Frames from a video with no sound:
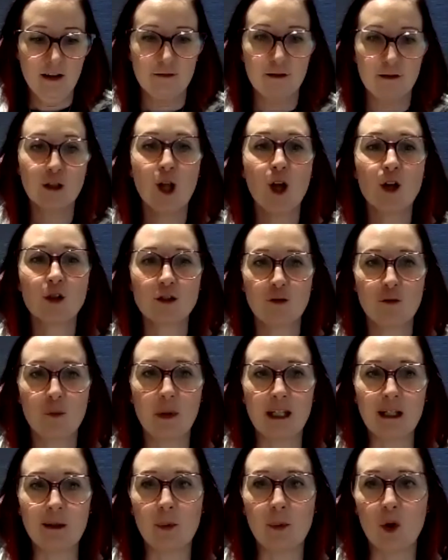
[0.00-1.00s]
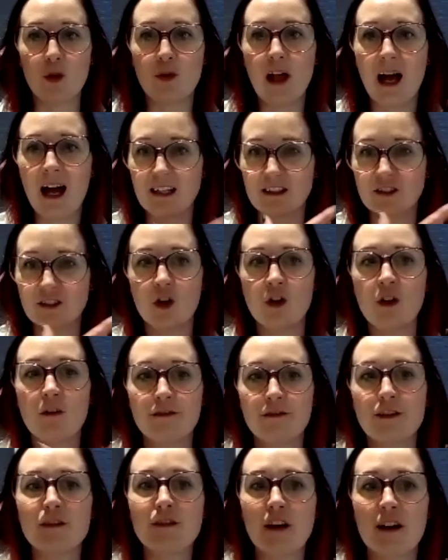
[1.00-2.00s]
for lots of people, that has gone
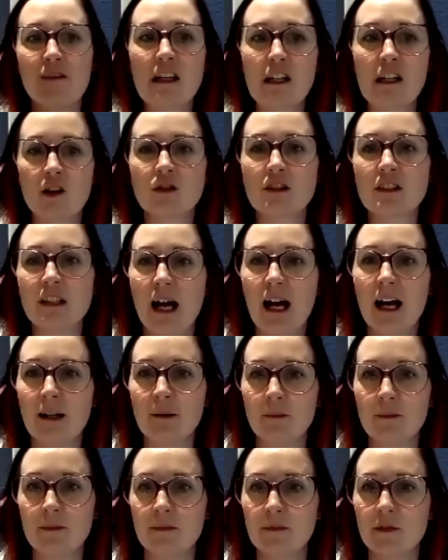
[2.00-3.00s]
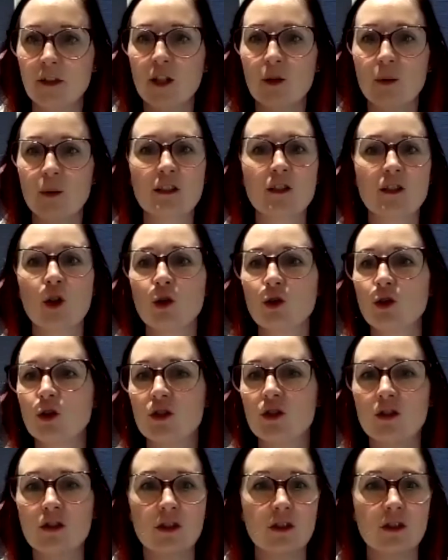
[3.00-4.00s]
on for a very long time. It's not
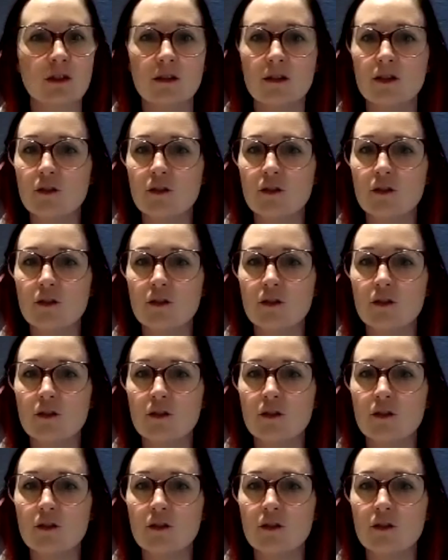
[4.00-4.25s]
just